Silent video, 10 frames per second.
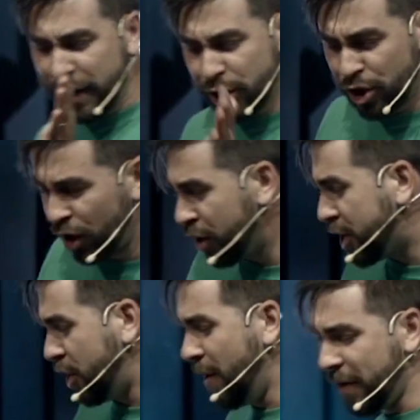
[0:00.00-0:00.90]
at
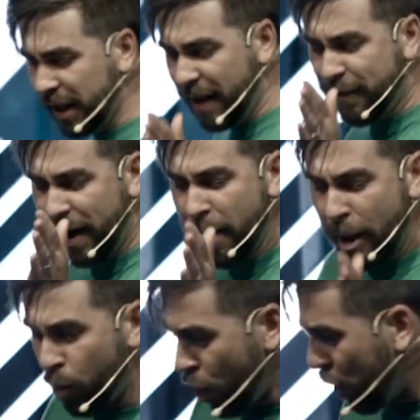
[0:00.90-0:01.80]
church, and you have a life at
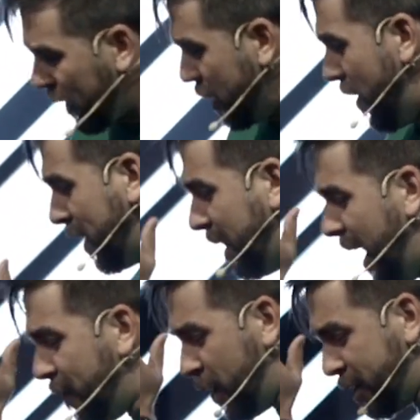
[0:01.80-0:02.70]
work, and you have a
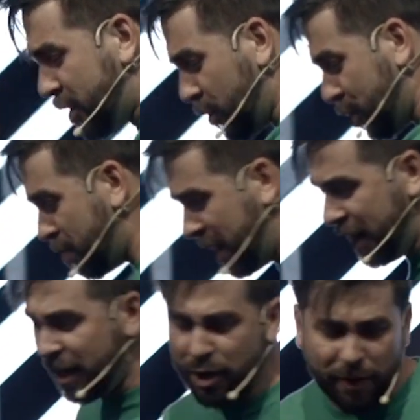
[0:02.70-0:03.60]
life on social
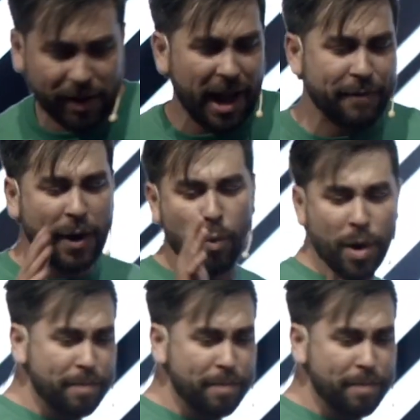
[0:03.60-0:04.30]
media, and you have a life at one